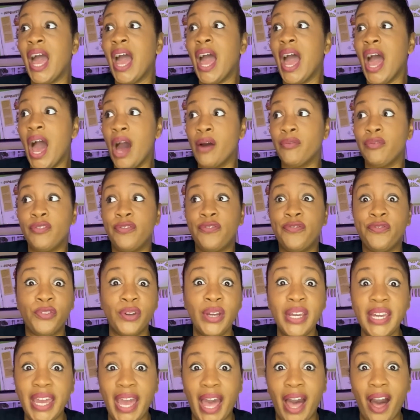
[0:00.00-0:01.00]
have a
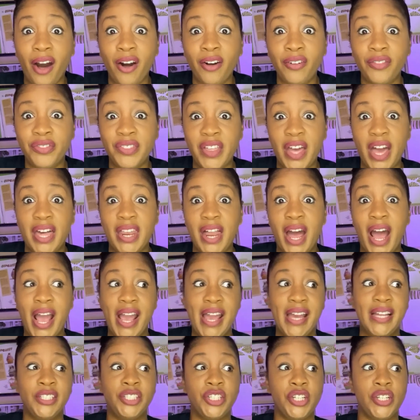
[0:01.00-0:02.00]
freak out that I
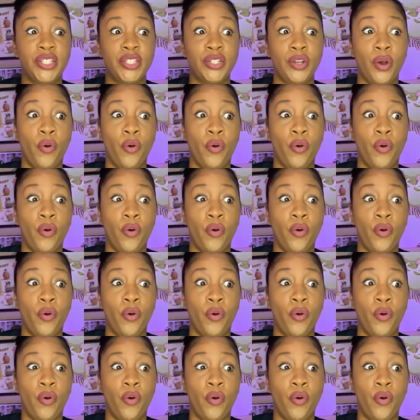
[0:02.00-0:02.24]
had just